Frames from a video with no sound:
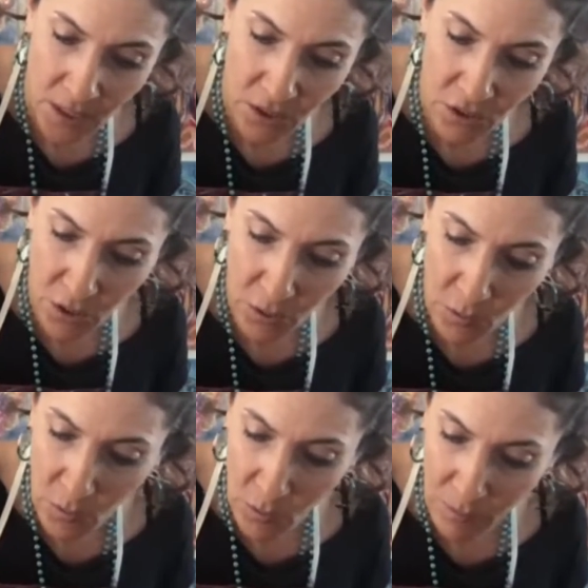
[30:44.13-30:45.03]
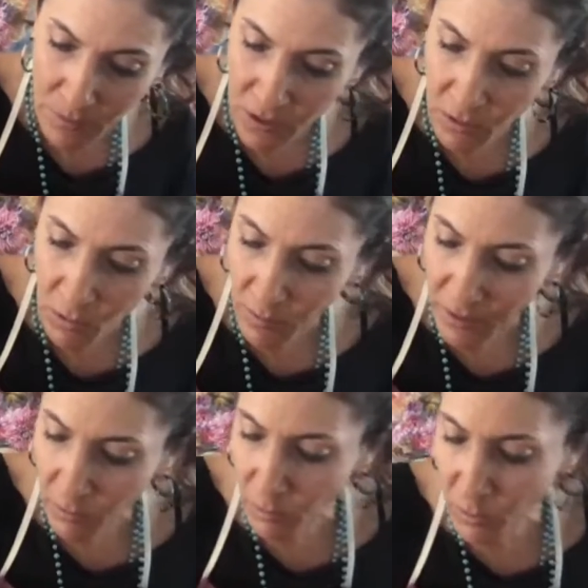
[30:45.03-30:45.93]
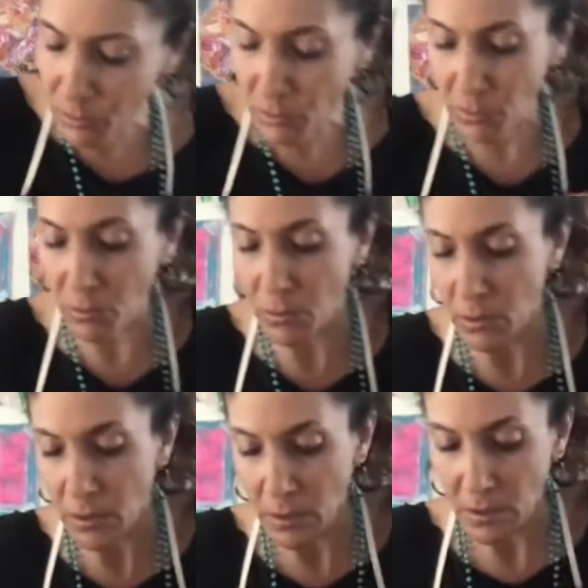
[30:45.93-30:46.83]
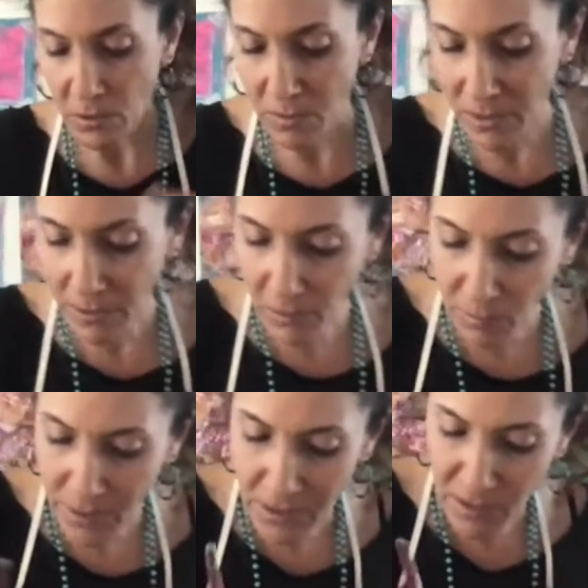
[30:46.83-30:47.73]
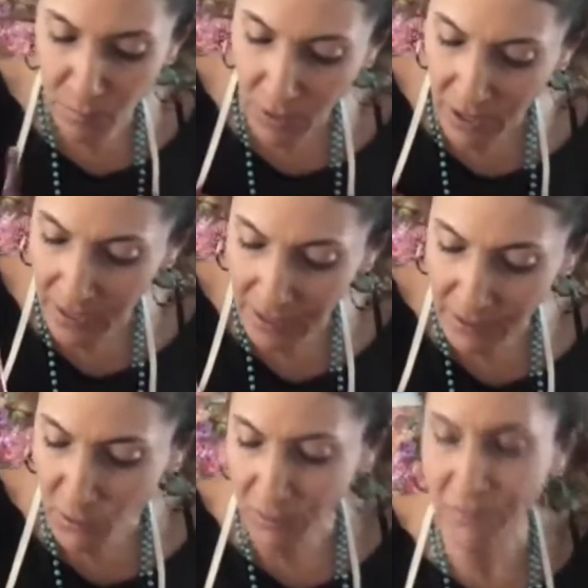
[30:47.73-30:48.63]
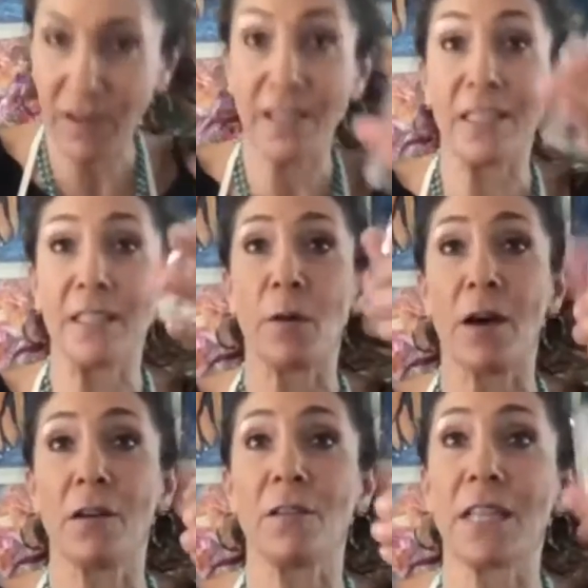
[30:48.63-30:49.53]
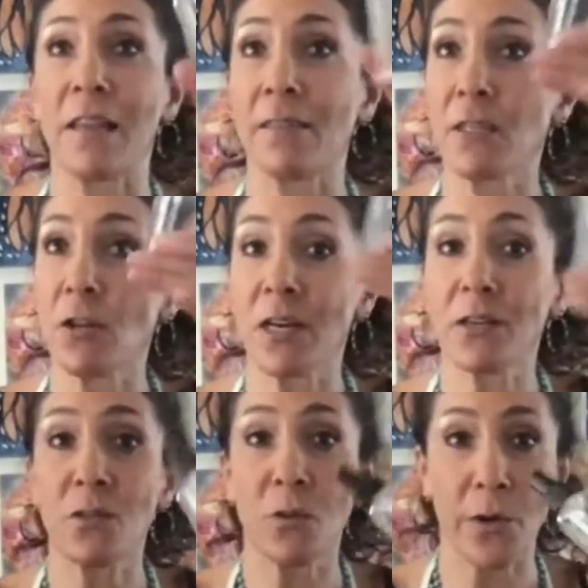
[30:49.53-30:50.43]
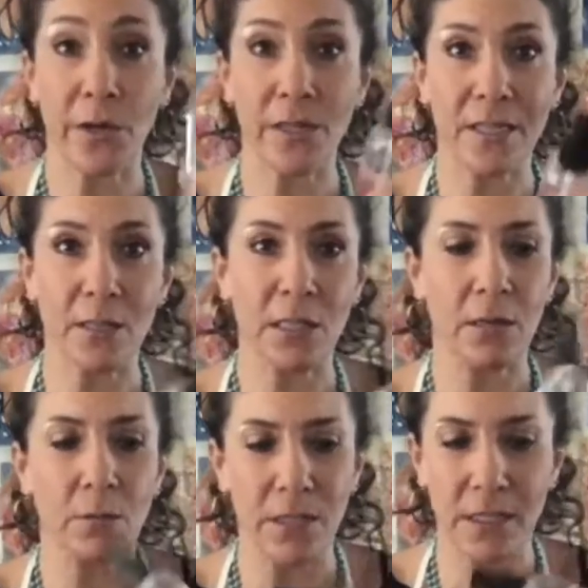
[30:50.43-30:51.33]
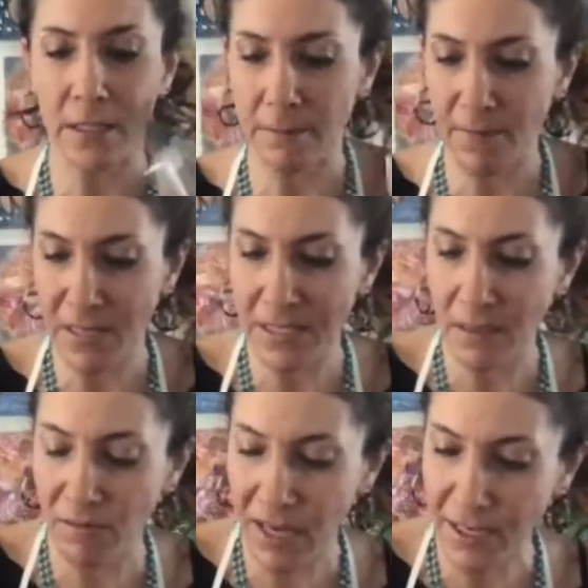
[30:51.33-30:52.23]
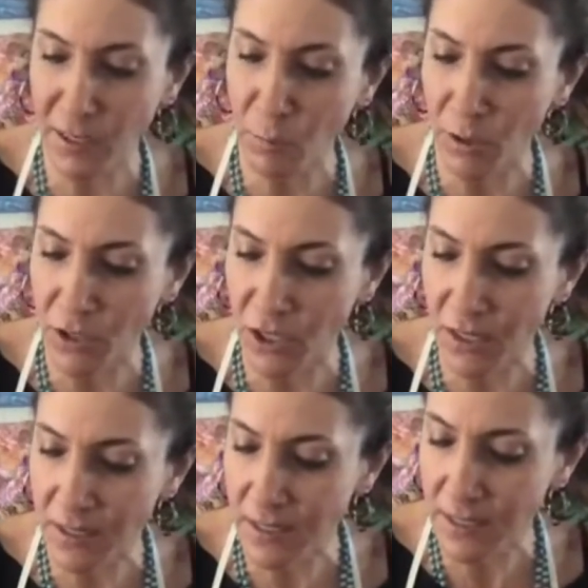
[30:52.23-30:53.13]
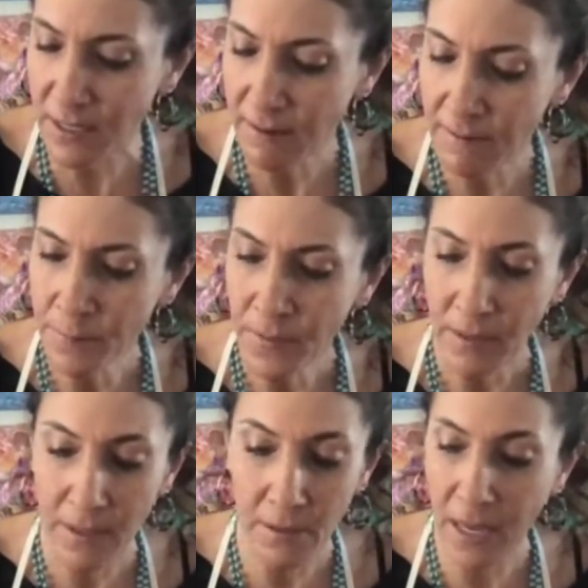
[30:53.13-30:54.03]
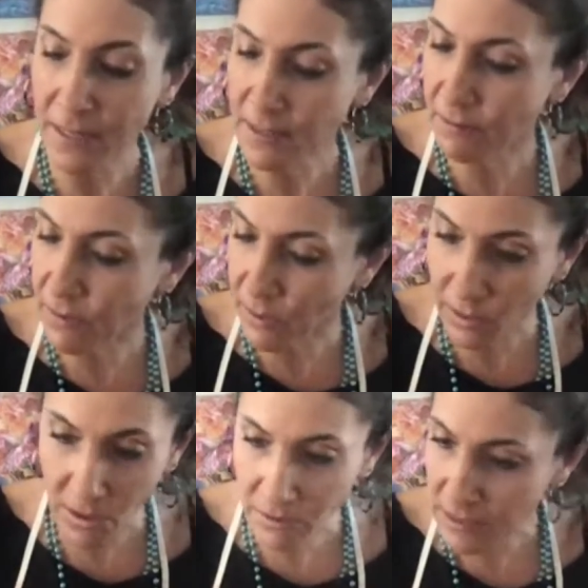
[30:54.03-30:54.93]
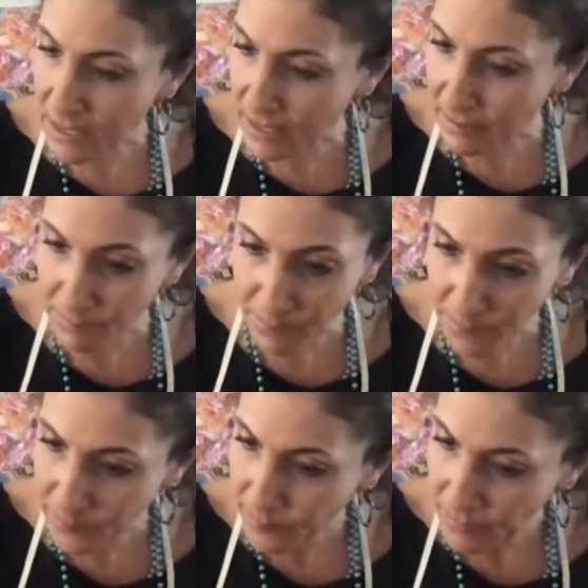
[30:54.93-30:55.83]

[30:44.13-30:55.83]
So I'm just going through, doing a little bit of spraying. You can find these bottles at the drugstores. This was a CVS purchase. They'll last a very long time.